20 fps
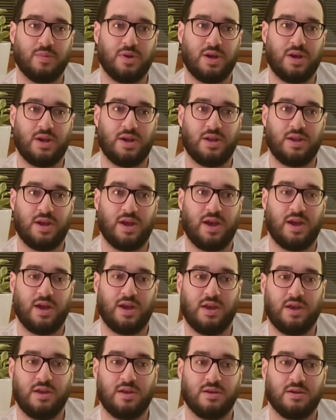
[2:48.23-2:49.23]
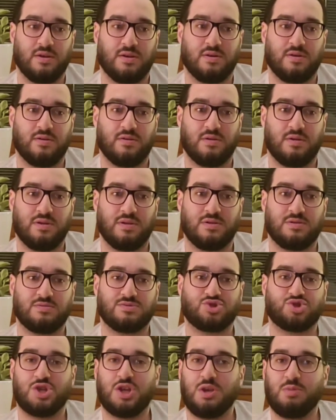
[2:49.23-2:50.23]
in a
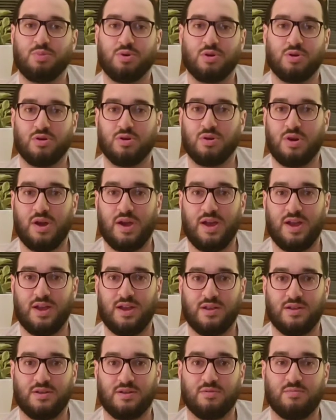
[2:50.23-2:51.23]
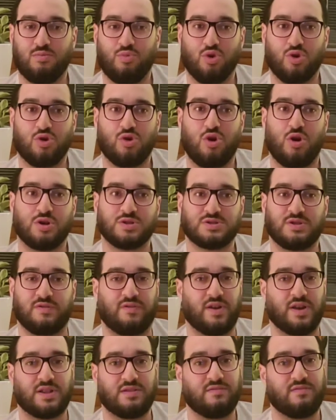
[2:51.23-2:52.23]
cheaper and more
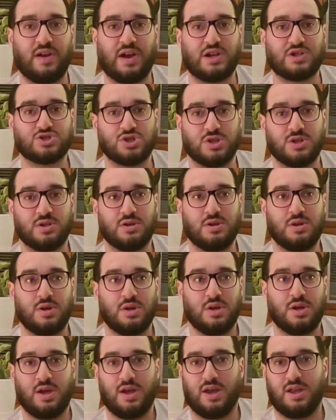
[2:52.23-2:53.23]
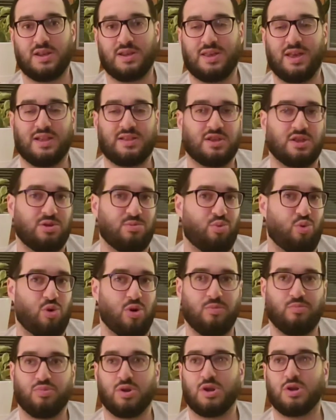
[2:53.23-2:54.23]
cost-effective fashion, and get to the
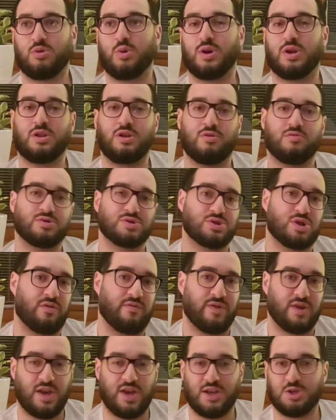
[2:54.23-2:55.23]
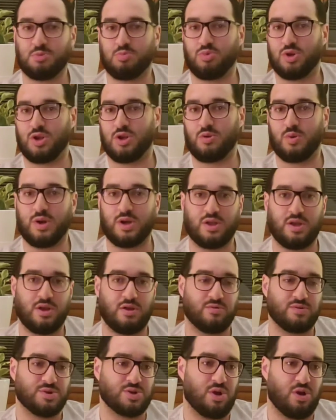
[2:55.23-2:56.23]
point pretty quickly, resolve a case pretty quickly,
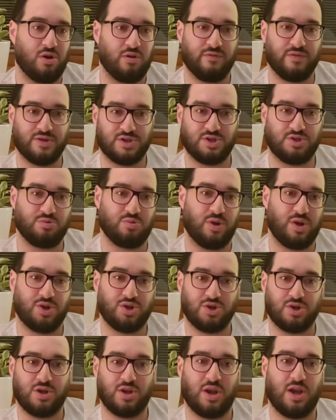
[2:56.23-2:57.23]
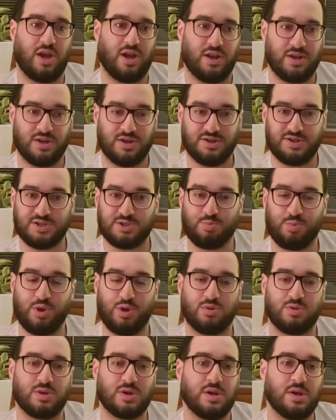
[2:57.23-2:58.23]
resolve a situation and a
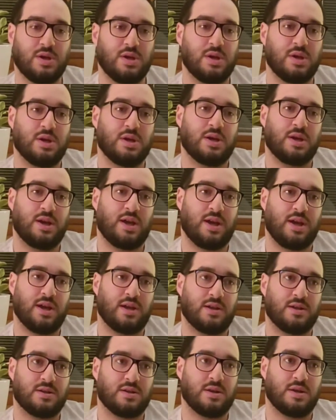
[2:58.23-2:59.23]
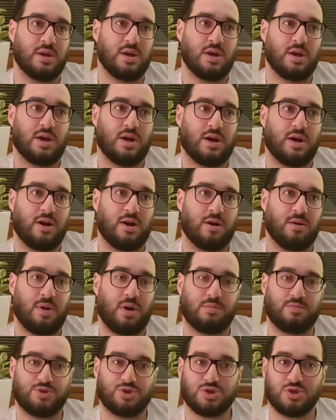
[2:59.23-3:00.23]
dispute. And
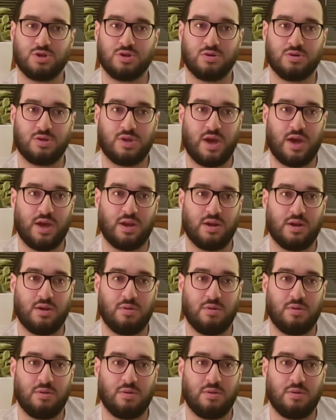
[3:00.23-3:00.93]
I'm sure that